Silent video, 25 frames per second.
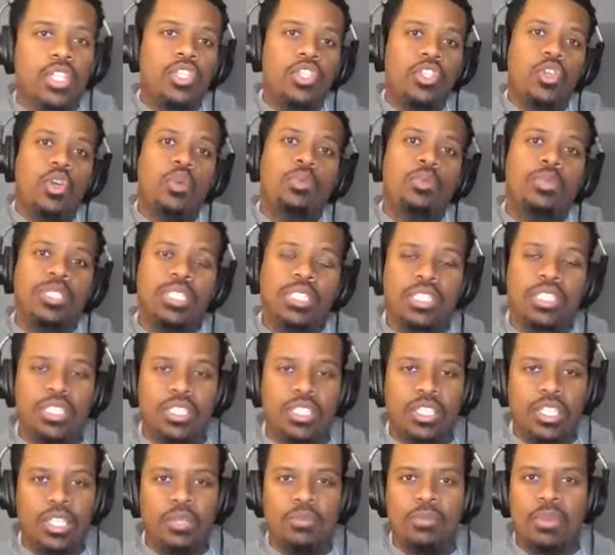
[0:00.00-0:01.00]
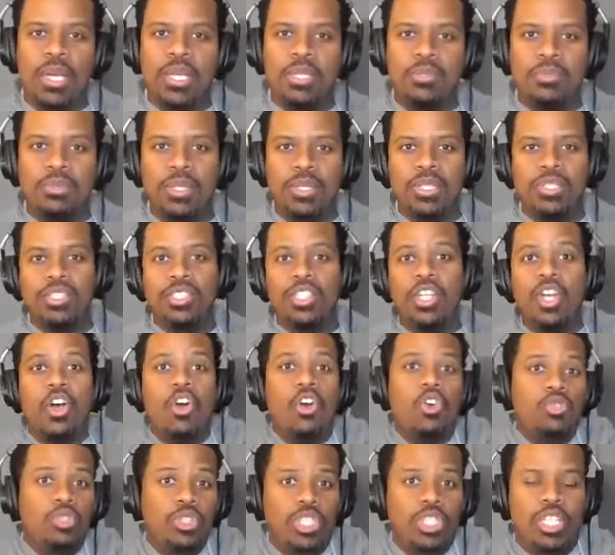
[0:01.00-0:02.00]
Your position impacts players.
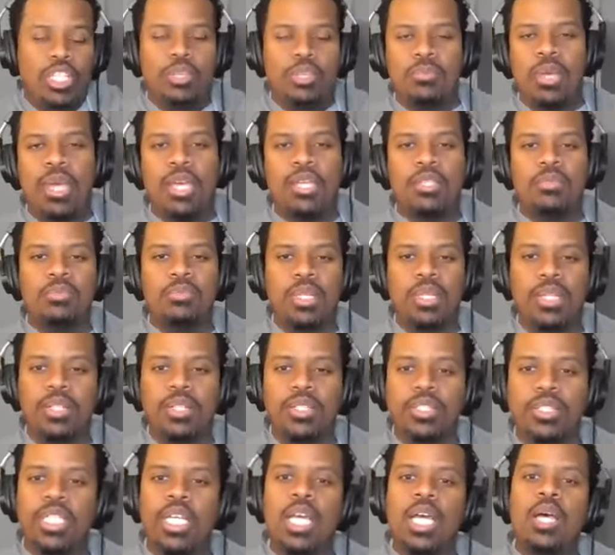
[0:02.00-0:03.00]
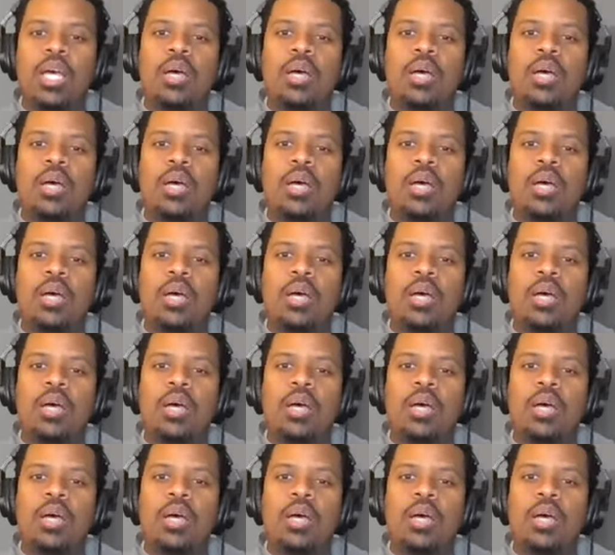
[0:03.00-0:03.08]
Coaching impacts players.